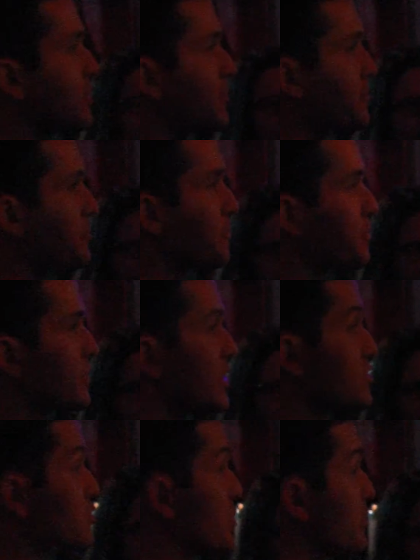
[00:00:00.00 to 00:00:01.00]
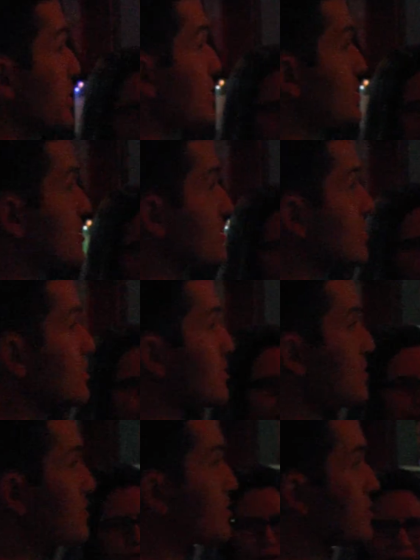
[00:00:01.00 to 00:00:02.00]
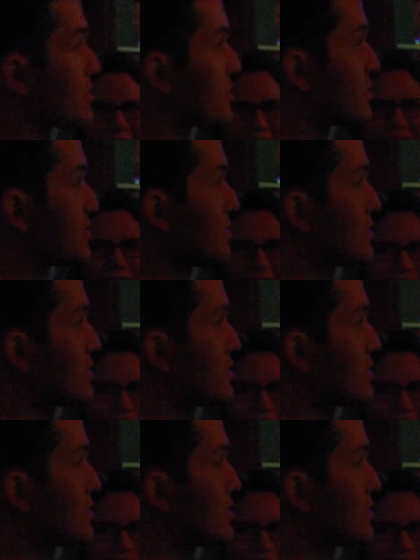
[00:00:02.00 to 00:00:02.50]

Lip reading: that feat. It definitely has been